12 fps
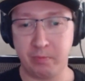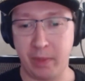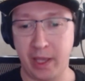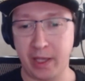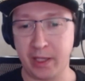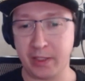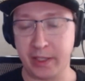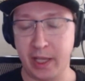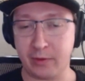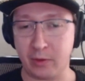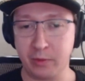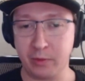pain in the
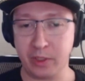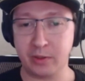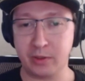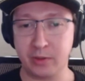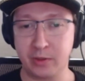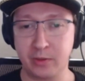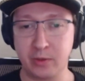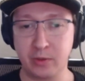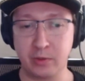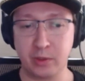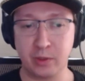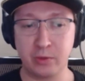neck for me
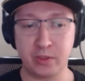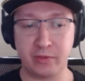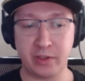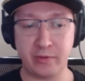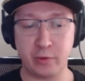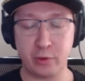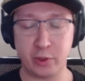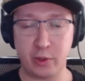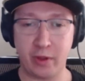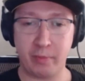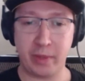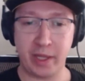to use a free version
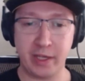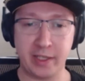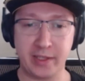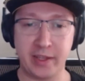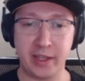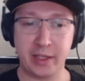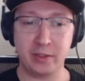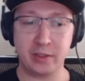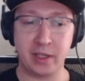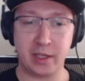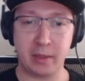of Appany and then